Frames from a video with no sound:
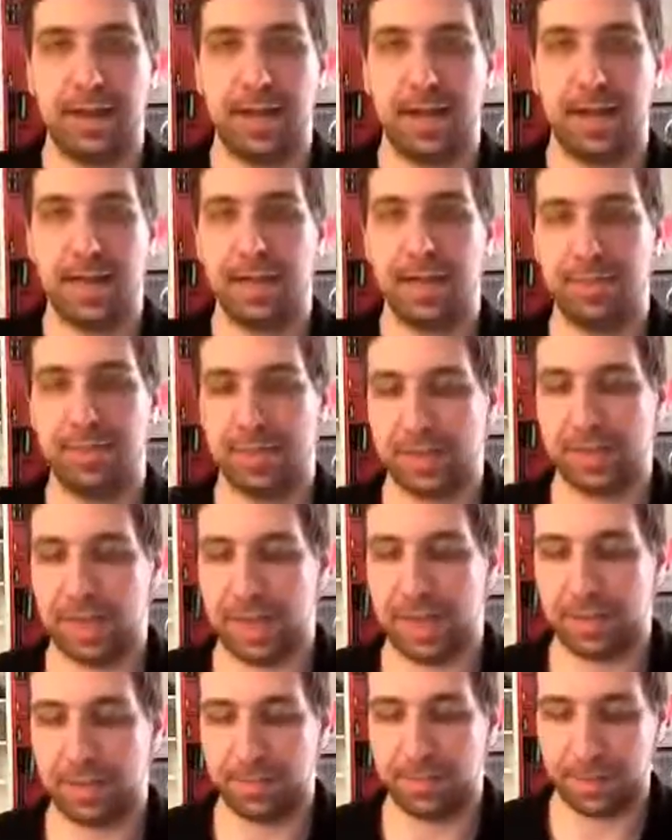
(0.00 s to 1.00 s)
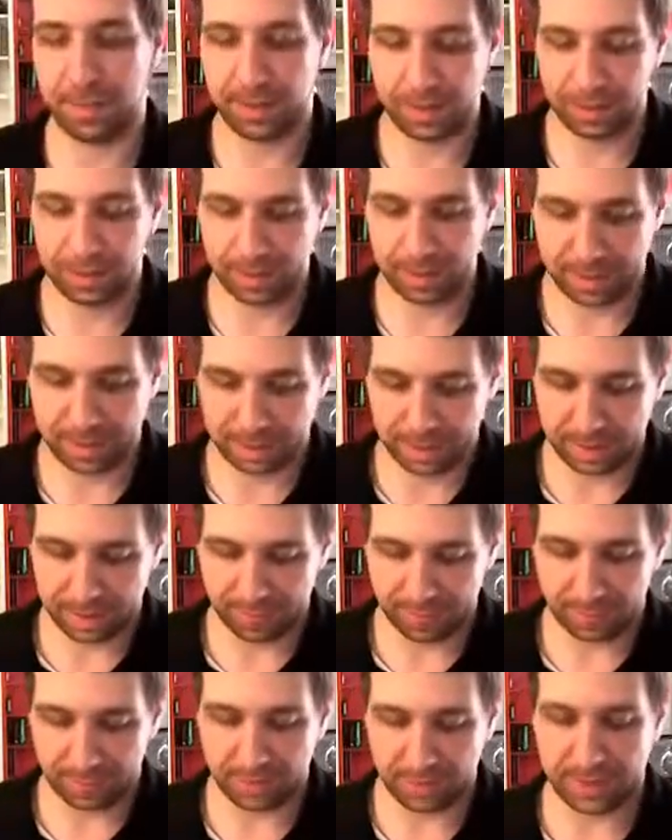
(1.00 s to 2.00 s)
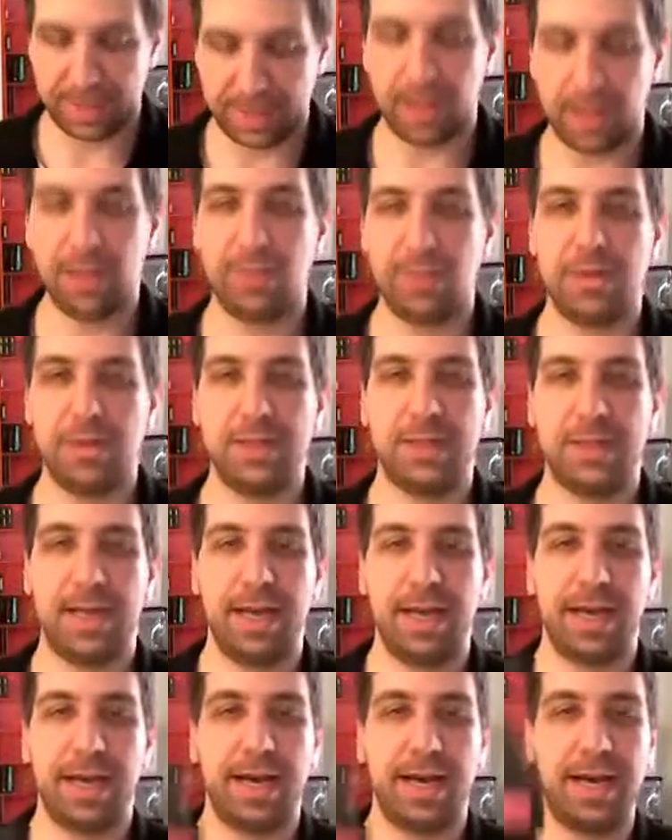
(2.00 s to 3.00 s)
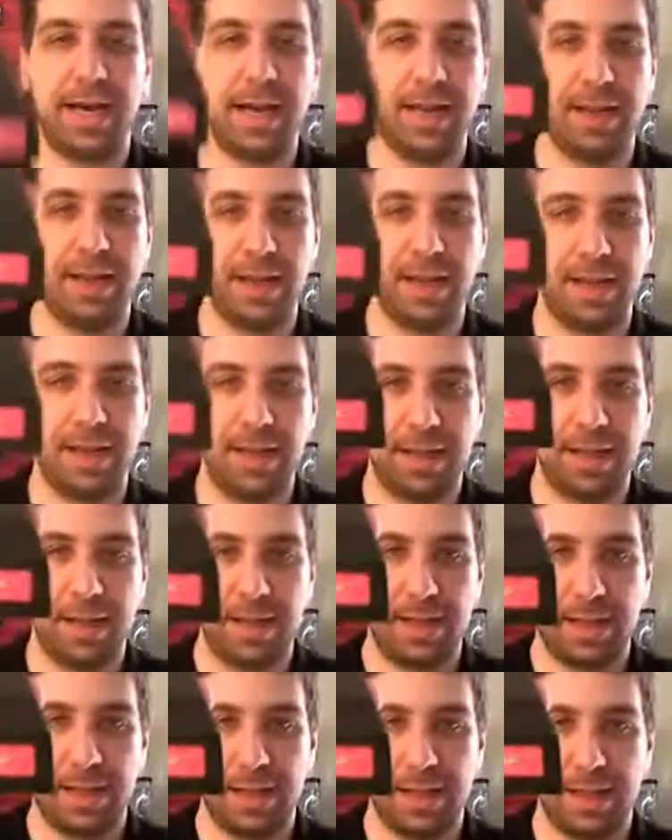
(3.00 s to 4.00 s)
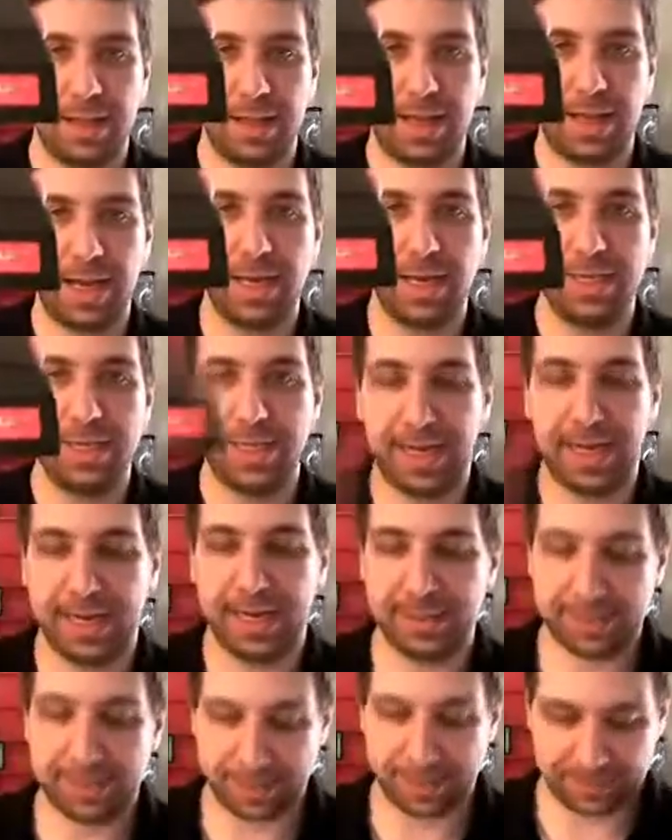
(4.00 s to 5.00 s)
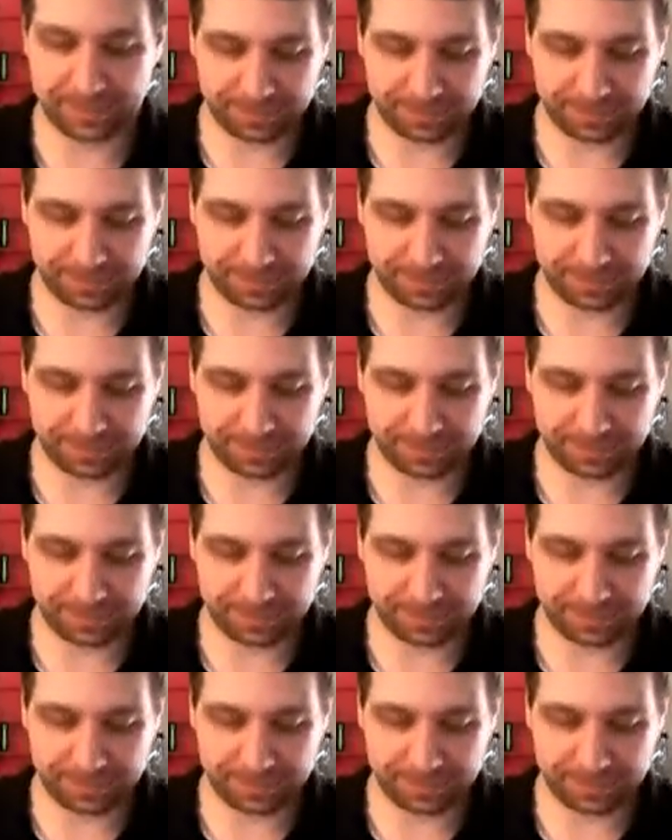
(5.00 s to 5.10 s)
Love this game. And for Intellivision I got Lock and Chase,